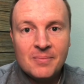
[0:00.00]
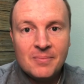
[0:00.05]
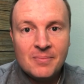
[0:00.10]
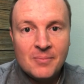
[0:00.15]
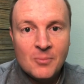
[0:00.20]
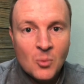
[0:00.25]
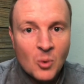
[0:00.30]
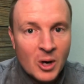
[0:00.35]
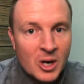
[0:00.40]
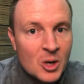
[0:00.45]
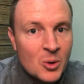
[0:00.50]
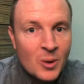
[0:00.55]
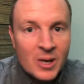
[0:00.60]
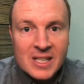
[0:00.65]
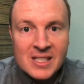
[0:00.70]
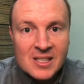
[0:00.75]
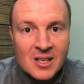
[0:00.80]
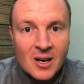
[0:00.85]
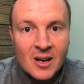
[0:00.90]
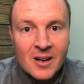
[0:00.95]
Where do I
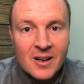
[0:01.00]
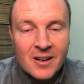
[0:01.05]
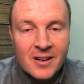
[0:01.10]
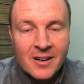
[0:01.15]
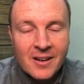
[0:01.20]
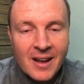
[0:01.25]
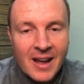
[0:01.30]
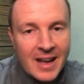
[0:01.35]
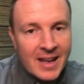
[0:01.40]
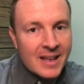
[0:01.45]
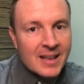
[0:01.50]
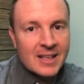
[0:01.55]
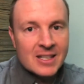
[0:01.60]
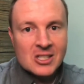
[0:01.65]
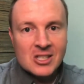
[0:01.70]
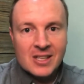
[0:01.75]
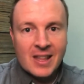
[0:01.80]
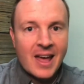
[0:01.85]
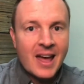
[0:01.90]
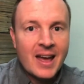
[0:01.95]
start? I can
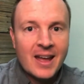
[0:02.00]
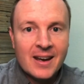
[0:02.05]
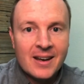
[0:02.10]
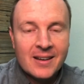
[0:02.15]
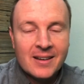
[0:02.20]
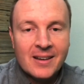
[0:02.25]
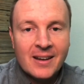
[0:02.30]
get you that.